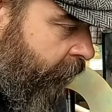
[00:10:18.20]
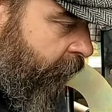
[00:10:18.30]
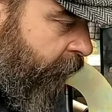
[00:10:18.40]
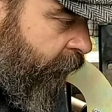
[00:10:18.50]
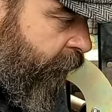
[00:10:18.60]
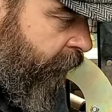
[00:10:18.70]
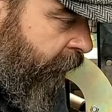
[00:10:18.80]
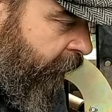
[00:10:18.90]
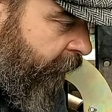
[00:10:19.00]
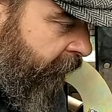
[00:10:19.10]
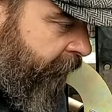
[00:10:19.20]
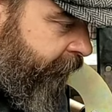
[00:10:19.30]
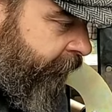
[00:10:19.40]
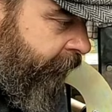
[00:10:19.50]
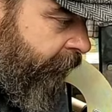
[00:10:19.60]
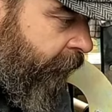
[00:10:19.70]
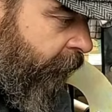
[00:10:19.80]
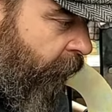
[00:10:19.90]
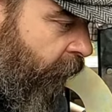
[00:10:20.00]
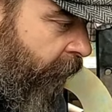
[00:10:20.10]
So I'll just put them in
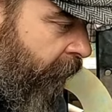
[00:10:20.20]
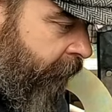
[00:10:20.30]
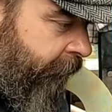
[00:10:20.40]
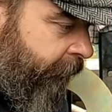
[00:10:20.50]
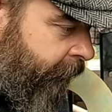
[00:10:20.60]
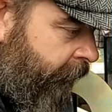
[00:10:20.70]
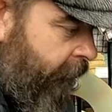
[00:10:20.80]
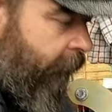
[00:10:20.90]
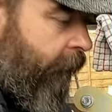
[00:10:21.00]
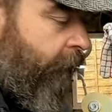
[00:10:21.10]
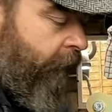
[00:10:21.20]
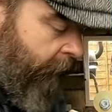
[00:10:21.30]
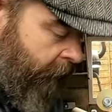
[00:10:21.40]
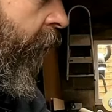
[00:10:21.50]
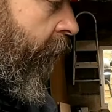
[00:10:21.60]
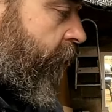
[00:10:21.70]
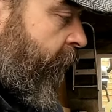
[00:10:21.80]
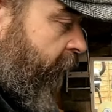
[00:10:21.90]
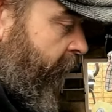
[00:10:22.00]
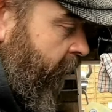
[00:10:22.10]
to home. So
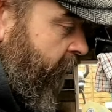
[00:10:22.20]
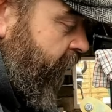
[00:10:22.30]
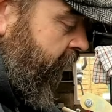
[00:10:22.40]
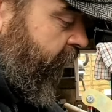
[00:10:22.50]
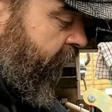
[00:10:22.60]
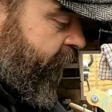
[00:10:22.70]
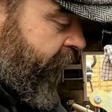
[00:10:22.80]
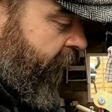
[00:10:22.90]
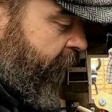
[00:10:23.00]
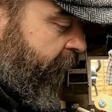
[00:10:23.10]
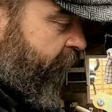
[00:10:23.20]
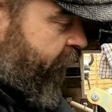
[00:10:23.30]
put the bolts in, I won't torque them up